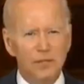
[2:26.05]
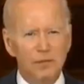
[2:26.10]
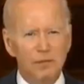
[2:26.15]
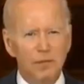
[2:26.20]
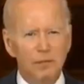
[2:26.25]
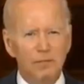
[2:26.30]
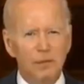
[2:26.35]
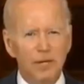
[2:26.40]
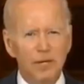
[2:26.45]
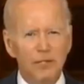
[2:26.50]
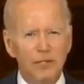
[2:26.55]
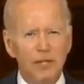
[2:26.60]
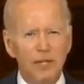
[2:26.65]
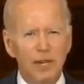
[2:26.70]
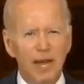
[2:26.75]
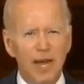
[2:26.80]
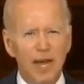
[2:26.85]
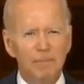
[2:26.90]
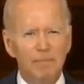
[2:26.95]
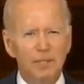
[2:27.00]
We should repeal the
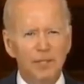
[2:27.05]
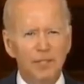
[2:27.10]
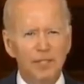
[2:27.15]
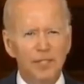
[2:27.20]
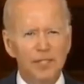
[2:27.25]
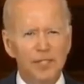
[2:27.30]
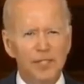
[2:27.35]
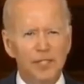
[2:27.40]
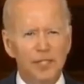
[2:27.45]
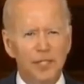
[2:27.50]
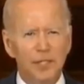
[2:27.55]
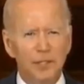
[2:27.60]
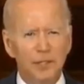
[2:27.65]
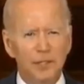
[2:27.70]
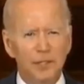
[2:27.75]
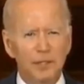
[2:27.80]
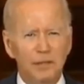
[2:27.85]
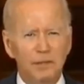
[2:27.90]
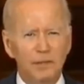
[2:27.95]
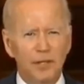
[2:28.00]
liability shield
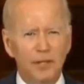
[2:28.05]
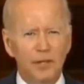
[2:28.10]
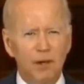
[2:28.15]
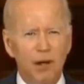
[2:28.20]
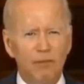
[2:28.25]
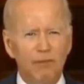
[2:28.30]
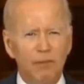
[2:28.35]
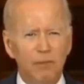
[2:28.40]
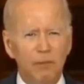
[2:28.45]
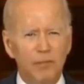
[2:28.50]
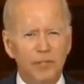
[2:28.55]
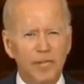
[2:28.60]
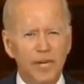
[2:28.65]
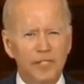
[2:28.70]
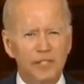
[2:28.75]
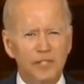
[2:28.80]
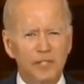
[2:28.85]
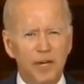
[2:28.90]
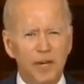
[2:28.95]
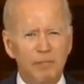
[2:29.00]
that often
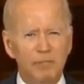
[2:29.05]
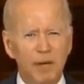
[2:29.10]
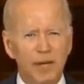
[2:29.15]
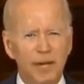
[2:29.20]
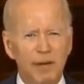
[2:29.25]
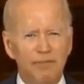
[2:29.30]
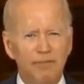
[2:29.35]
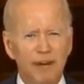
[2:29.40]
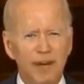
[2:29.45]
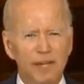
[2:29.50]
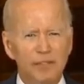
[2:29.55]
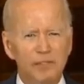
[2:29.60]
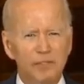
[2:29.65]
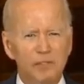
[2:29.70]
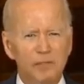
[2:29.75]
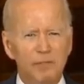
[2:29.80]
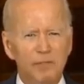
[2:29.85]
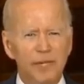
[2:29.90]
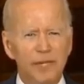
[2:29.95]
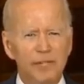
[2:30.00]
protects gun
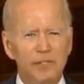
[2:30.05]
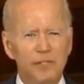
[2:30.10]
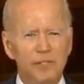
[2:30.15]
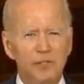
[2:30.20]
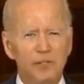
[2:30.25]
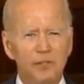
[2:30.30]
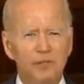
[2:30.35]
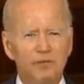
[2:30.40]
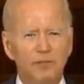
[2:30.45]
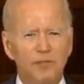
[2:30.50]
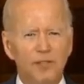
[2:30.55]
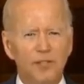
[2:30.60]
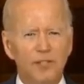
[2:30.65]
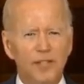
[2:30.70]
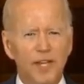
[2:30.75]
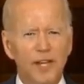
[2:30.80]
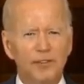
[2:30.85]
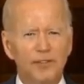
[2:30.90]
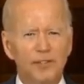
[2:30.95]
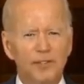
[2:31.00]
manufacturers from being sued for the
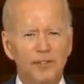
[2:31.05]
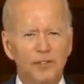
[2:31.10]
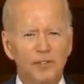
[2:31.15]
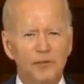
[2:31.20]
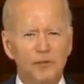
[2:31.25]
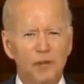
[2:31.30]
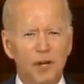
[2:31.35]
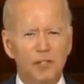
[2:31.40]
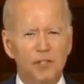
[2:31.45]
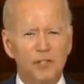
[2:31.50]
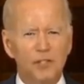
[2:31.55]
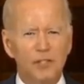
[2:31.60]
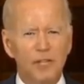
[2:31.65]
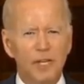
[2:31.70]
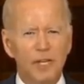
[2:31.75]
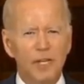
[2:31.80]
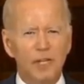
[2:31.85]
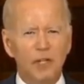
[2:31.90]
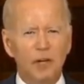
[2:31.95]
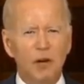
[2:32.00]
death and destruction
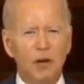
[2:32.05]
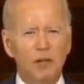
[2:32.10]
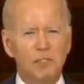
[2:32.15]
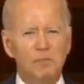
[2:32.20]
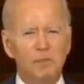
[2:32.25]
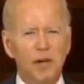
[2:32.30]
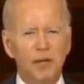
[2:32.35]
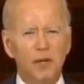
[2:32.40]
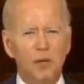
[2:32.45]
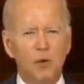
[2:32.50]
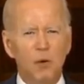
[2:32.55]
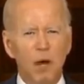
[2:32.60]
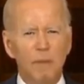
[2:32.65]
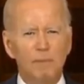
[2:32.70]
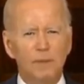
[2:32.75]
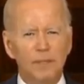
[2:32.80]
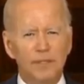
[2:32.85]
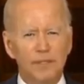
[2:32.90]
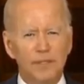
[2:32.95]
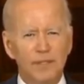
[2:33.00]
caused by their
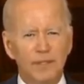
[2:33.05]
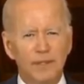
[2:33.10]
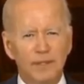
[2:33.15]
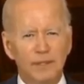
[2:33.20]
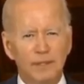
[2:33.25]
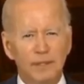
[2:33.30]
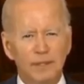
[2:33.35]
weapons.